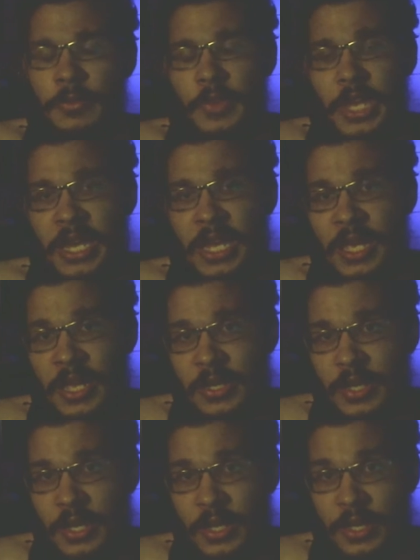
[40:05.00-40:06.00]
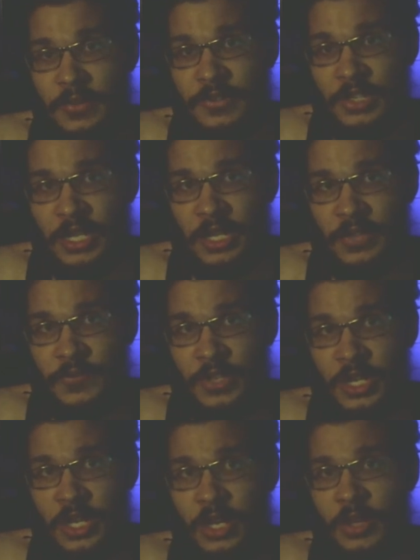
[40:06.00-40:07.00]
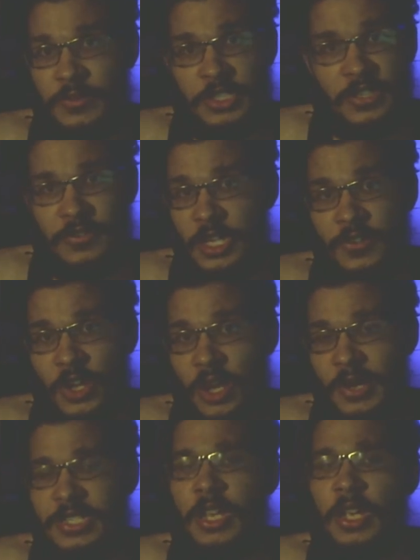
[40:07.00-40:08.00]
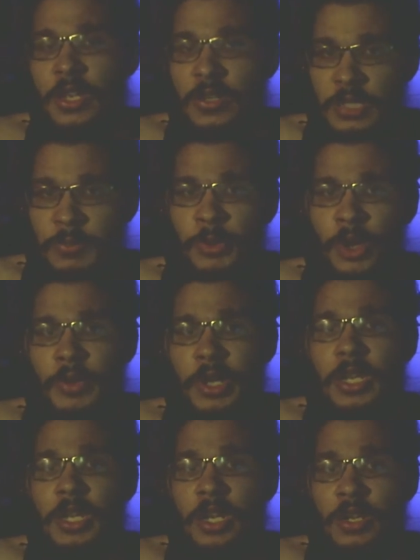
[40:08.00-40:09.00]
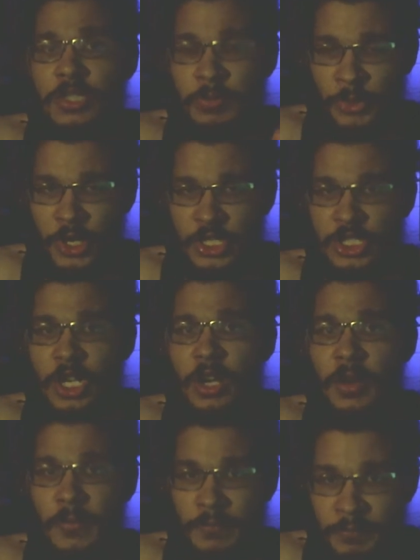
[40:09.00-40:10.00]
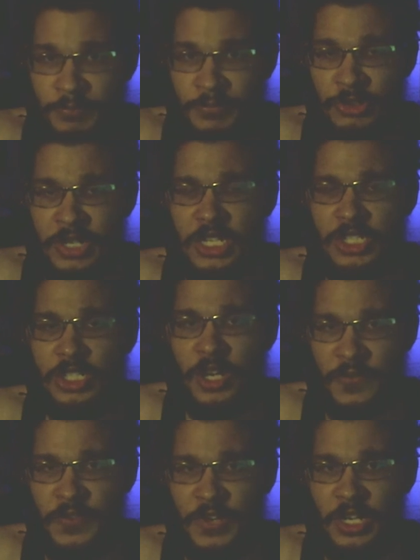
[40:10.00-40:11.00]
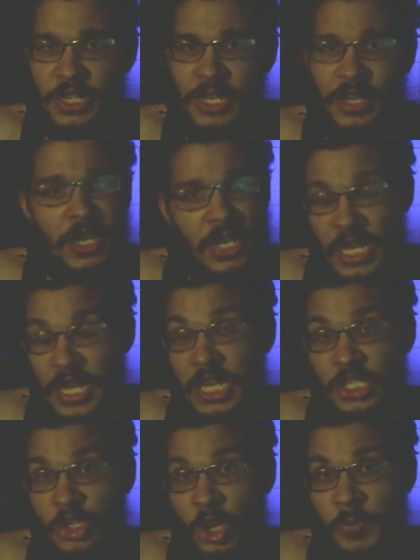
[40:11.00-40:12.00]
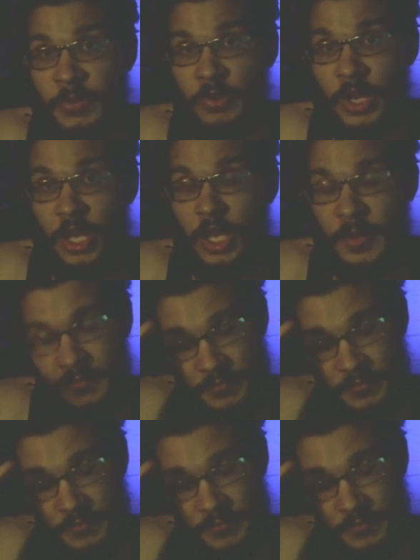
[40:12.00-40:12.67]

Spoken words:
And until the next video, just as always, support one another, support each other, treat each other fairly, and I just hope you all